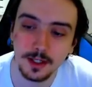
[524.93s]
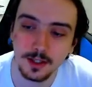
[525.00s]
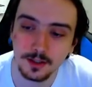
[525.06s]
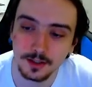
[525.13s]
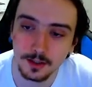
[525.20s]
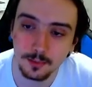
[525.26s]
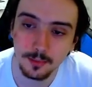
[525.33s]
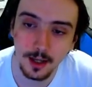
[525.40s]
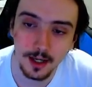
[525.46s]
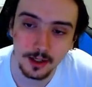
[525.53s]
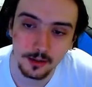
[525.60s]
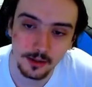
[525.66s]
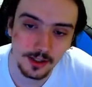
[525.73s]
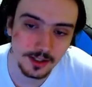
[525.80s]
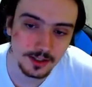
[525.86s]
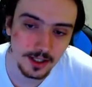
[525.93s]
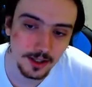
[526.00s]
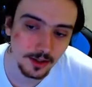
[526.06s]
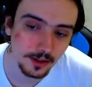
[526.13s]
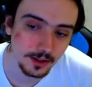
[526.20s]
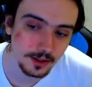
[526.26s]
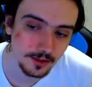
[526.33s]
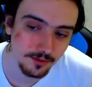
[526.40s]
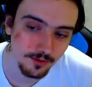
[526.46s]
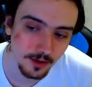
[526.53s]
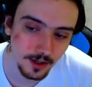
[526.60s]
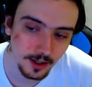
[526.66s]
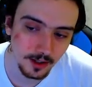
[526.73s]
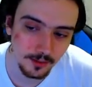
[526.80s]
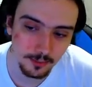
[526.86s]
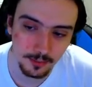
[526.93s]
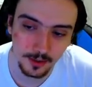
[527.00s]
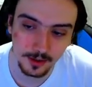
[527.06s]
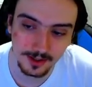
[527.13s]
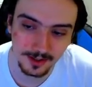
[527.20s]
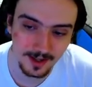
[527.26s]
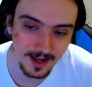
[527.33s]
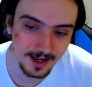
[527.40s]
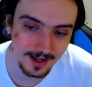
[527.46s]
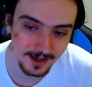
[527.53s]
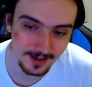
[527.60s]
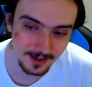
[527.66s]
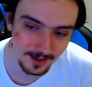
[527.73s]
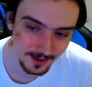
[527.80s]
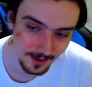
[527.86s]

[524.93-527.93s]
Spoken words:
So pancreas health is fine, like it